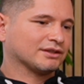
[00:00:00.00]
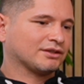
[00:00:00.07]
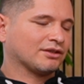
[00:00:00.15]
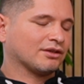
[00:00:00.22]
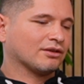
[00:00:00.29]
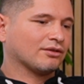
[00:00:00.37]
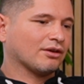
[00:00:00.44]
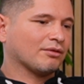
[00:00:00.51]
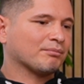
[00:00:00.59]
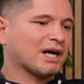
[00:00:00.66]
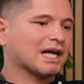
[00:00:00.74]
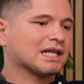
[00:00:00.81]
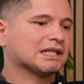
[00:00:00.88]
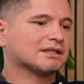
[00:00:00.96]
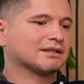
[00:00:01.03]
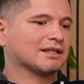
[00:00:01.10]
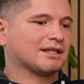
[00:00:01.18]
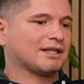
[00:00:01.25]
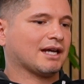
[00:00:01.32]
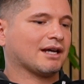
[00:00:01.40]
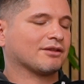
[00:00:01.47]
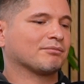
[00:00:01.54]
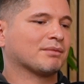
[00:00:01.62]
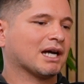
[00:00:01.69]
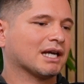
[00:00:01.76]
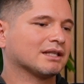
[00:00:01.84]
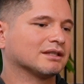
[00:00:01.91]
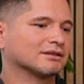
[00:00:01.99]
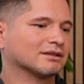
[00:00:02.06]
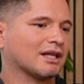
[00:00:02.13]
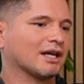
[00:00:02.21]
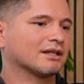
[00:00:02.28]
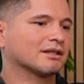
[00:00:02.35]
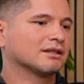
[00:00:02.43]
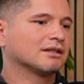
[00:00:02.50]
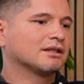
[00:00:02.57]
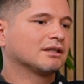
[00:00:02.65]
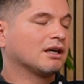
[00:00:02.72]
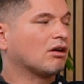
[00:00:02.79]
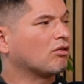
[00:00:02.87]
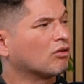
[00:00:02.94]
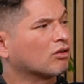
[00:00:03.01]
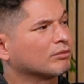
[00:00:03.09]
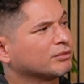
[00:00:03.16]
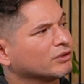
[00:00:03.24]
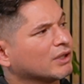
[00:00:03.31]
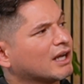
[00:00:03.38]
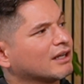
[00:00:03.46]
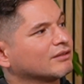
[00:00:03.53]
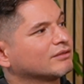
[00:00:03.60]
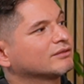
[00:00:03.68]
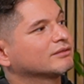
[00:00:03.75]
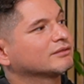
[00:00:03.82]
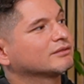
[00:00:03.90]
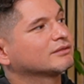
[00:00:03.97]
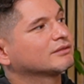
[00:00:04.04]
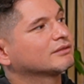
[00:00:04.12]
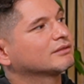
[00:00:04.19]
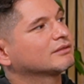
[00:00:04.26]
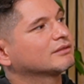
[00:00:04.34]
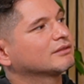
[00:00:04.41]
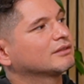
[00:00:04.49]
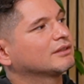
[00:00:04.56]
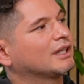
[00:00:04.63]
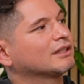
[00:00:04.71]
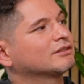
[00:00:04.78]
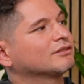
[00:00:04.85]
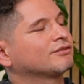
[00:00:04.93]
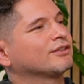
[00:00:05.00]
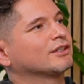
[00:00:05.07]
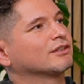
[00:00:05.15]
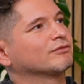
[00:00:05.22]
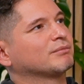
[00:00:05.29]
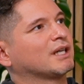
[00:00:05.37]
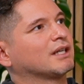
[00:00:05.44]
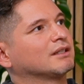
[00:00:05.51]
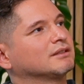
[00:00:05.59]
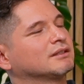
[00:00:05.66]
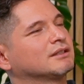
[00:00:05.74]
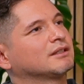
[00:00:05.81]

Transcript: And, though mine isn't death, mine is like a horrible life. That's a fear of mine.